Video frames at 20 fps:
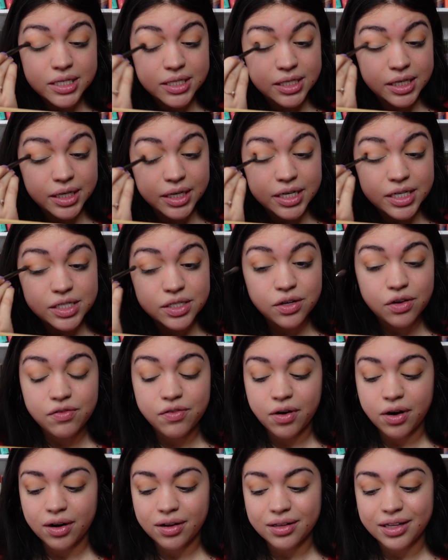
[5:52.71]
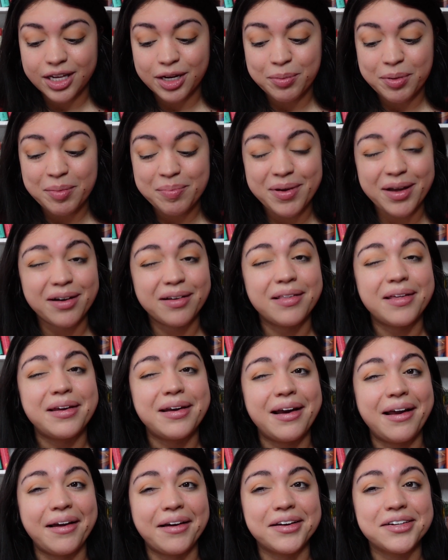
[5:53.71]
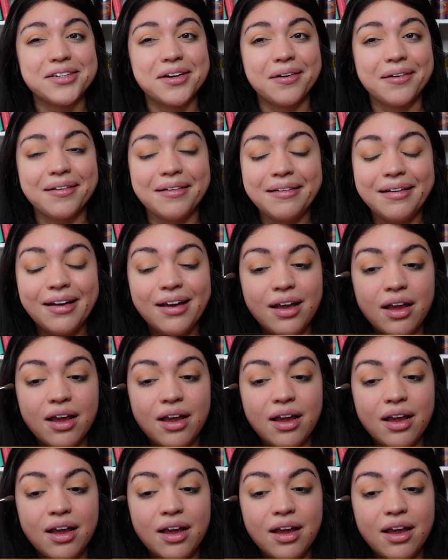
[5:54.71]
series so far a little bit better than ACOTAR.